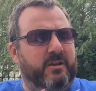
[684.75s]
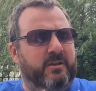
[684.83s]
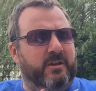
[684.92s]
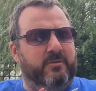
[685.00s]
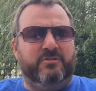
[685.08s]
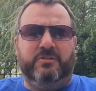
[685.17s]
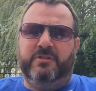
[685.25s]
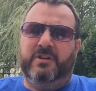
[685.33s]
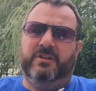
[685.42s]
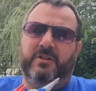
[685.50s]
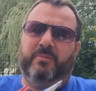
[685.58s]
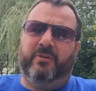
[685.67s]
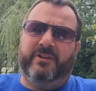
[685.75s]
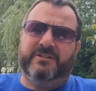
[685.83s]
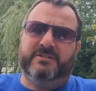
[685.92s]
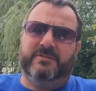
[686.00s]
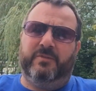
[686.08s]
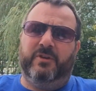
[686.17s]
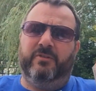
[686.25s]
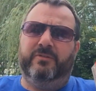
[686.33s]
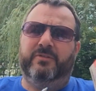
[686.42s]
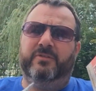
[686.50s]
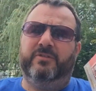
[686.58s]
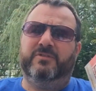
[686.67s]
and I was looking at the prices of it
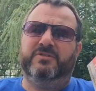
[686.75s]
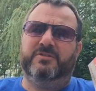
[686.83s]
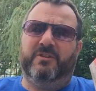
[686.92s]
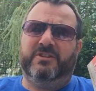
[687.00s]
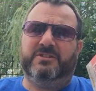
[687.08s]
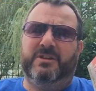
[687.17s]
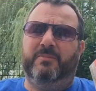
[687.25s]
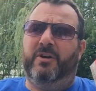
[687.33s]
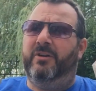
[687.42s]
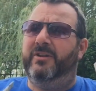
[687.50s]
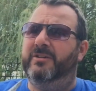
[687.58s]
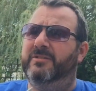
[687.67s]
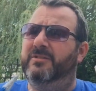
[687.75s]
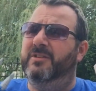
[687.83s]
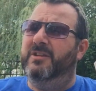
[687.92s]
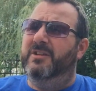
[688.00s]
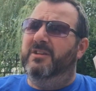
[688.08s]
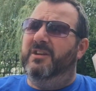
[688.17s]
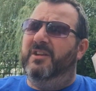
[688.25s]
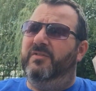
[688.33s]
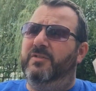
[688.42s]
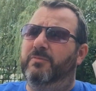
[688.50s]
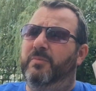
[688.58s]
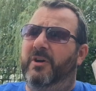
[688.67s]
to actually buy, and
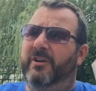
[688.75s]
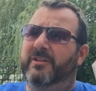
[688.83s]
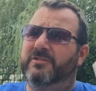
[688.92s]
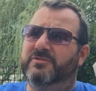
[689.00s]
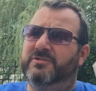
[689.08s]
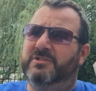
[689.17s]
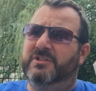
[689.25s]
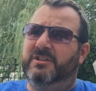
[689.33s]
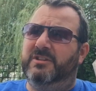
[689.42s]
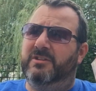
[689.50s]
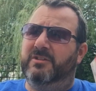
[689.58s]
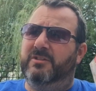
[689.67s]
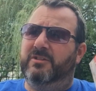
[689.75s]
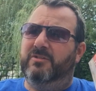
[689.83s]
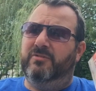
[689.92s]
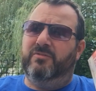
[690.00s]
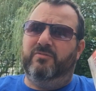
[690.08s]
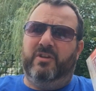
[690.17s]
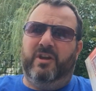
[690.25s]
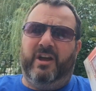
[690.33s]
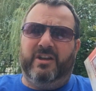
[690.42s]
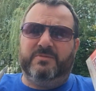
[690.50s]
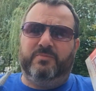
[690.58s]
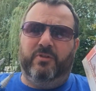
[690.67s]
if you buy just the
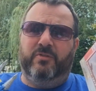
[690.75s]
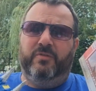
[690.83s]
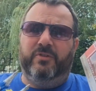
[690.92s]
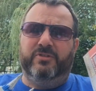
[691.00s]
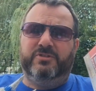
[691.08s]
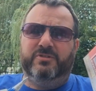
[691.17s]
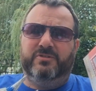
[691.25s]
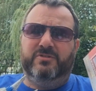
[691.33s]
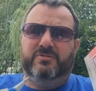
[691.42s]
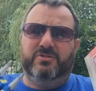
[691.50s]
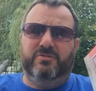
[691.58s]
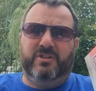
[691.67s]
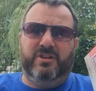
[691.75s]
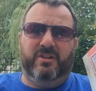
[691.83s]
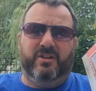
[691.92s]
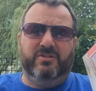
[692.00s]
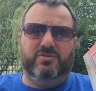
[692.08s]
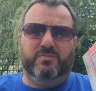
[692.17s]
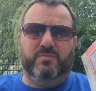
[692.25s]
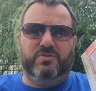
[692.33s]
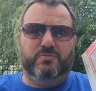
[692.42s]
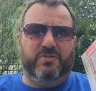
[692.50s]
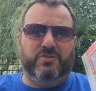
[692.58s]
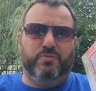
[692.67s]
Hasbro version, you're talking like
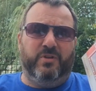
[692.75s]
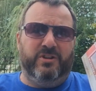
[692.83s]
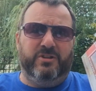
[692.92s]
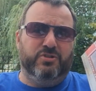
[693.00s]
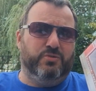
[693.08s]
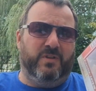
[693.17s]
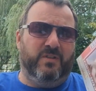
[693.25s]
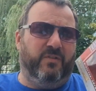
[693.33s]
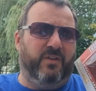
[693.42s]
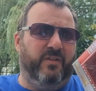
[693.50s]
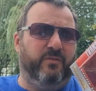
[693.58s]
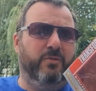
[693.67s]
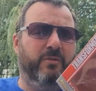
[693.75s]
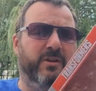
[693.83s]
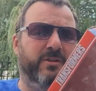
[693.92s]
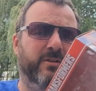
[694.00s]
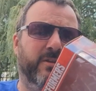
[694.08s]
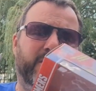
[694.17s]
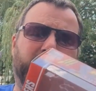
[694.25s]
between 20 and 25 quid.